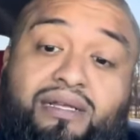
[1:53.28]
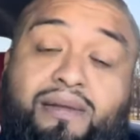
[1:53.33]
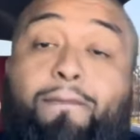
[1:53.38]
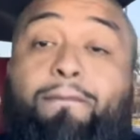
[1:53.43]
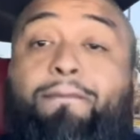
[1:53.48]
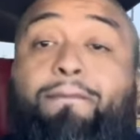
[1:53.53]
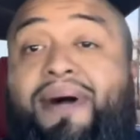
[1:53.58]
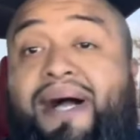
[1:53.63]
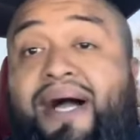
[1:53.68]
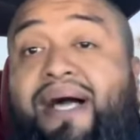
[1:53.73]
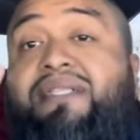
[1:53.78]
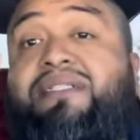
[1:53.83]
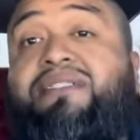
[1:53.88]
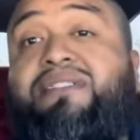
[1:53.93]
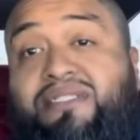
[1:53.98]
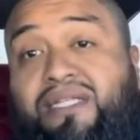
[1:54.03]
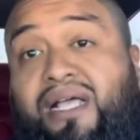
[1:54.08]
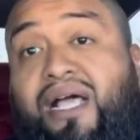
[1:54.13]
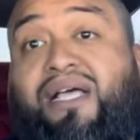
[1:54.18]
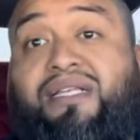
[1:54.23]
boss
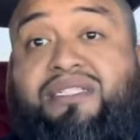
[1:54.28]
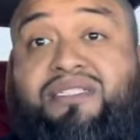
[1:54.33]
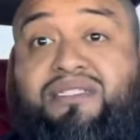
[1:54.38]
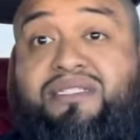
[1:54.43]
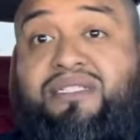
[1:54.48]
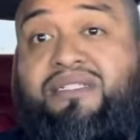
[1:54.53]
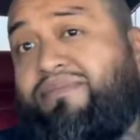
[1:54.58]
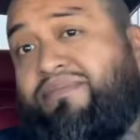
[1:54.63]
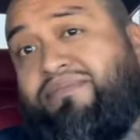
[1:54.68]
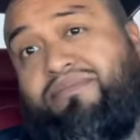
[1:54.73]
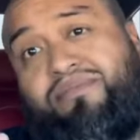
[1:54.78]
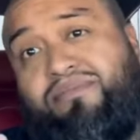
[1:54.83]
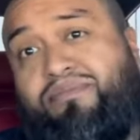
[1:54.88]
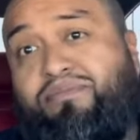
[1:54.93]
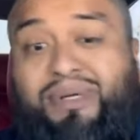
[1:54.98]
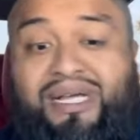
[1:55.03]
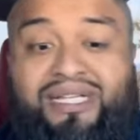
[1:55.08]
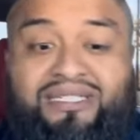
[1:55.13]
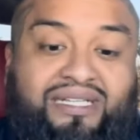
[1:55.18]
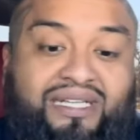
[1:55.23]
sauce.
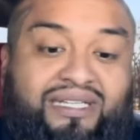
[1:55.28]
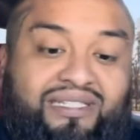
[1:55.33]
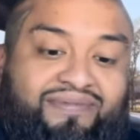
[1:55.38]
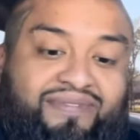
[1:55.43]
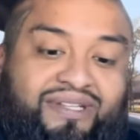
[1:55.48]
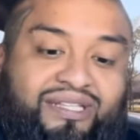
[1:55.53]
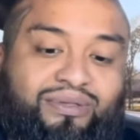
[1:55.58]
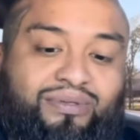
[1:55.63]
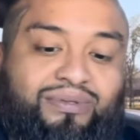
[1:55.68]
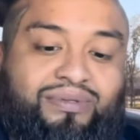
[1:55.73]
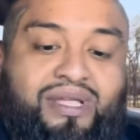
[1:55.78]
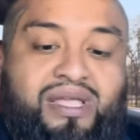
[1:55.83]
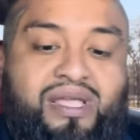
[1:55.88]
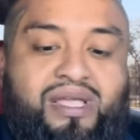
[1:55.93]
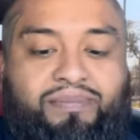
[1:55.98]
Boss sauce, vato.